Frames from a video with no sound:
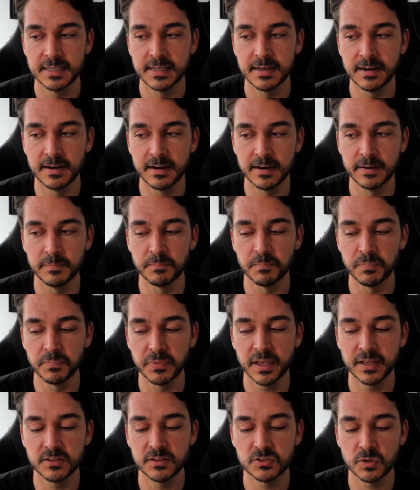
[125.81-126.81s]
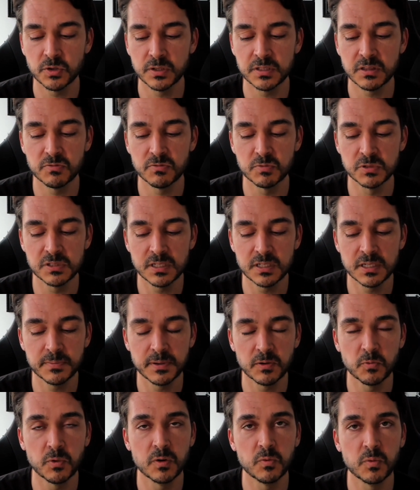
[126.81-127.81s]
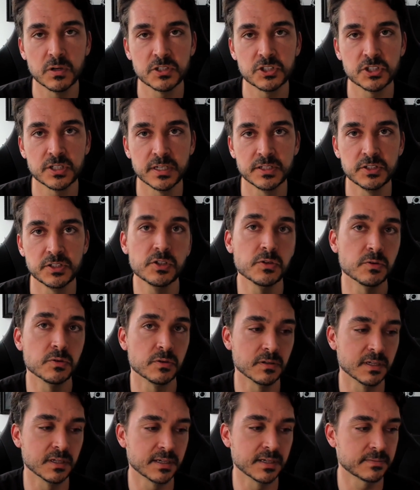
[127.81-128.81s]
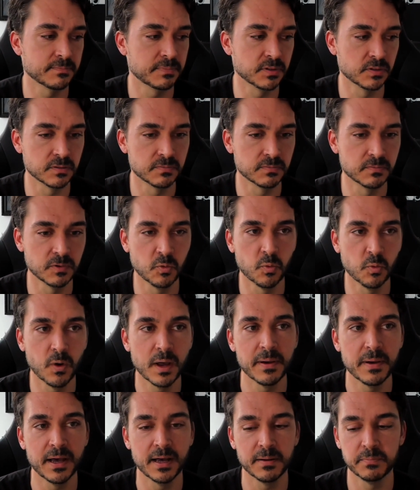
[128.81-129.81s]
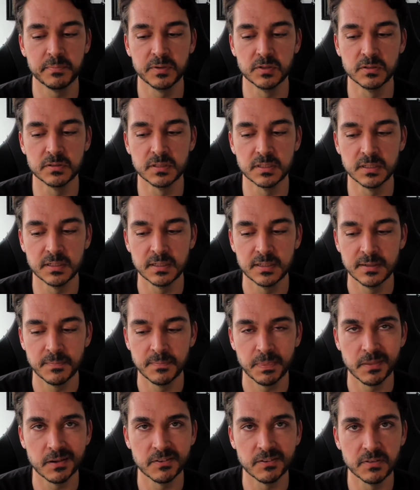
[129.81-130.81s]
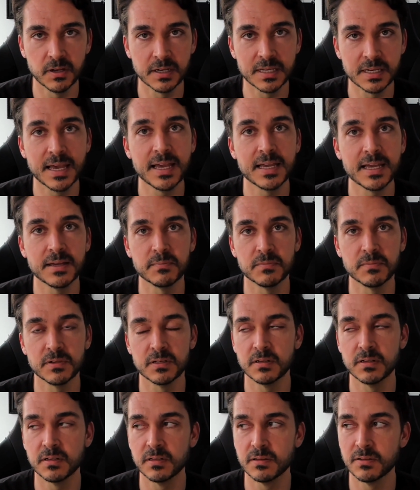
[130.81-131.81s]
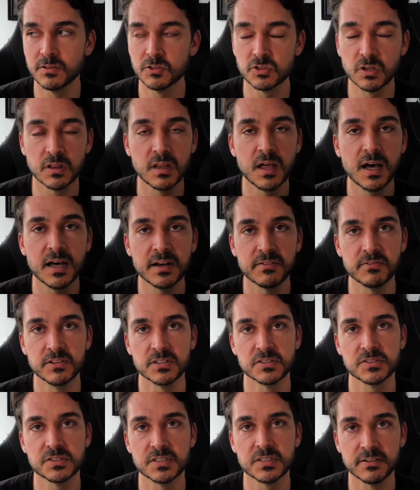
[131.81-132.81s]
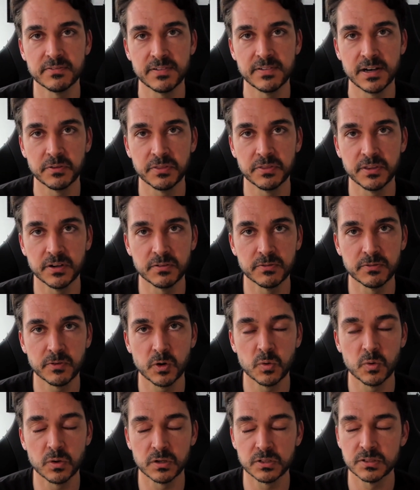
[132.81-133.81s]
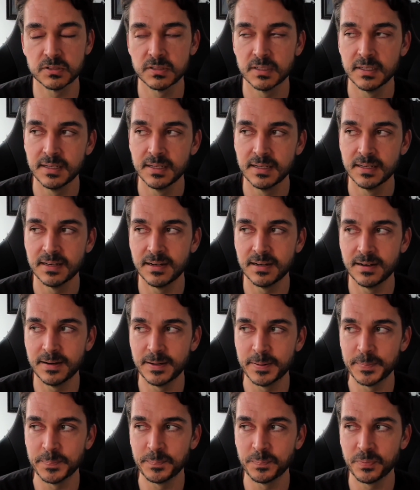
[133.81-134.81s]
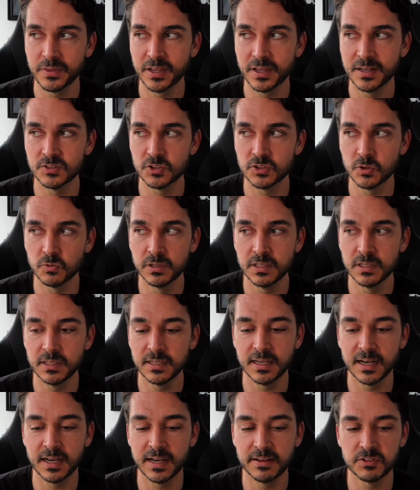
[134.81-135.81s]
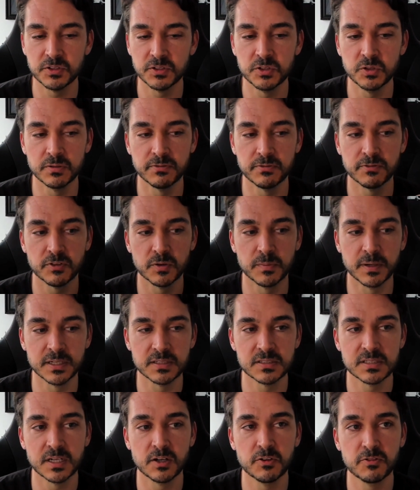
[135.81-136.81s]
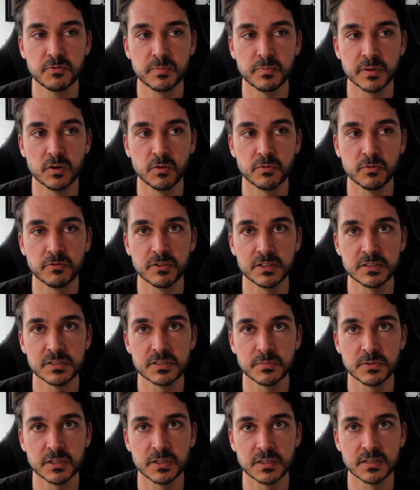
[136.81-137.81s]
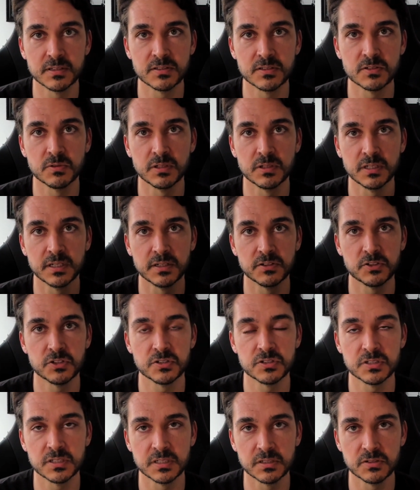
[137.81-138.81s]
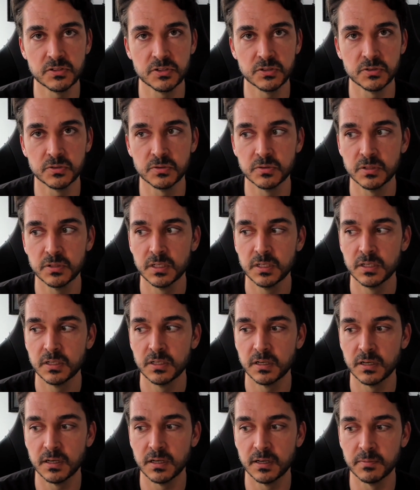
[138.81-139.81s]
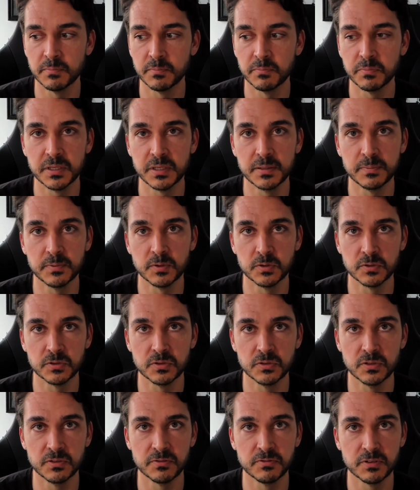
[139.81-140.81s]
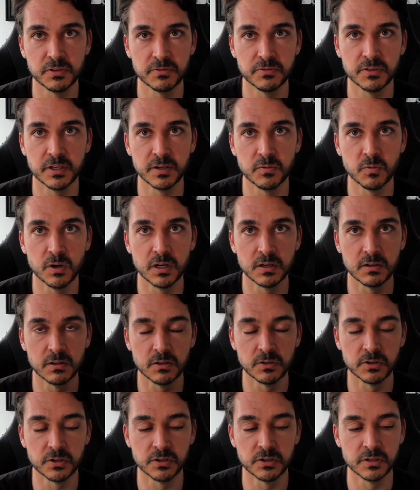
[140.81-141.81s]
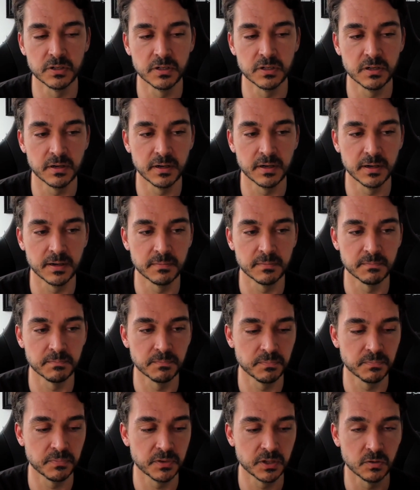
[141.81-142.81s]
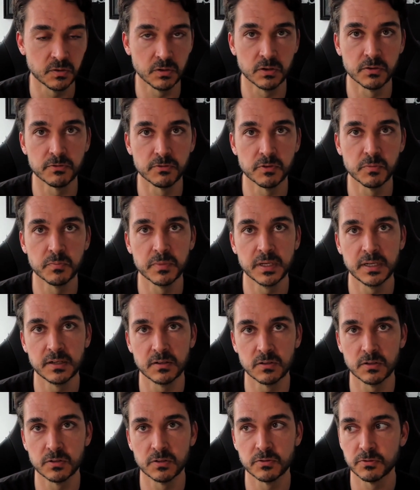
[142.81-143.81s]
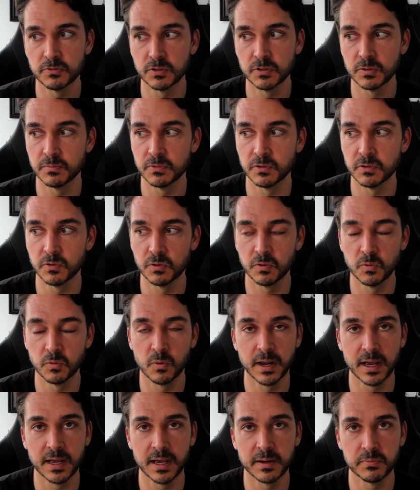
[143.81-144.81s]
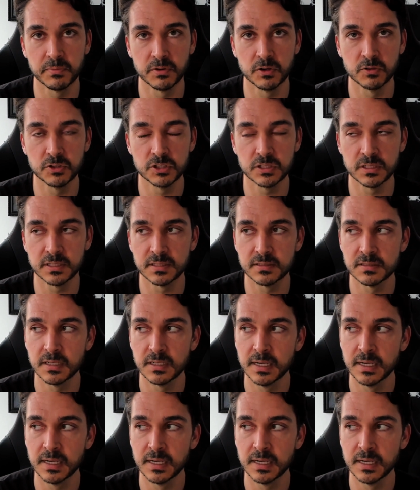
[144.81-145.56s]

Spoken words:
And so I was thinking about, well, what should I do? Like build a web app, build a game. And there's a lot of this stuff out there, of course. And so really I have to do it for myself, but hopefully something that's really interesting to people if they want to learn, learn from me or learn from the way I approach things.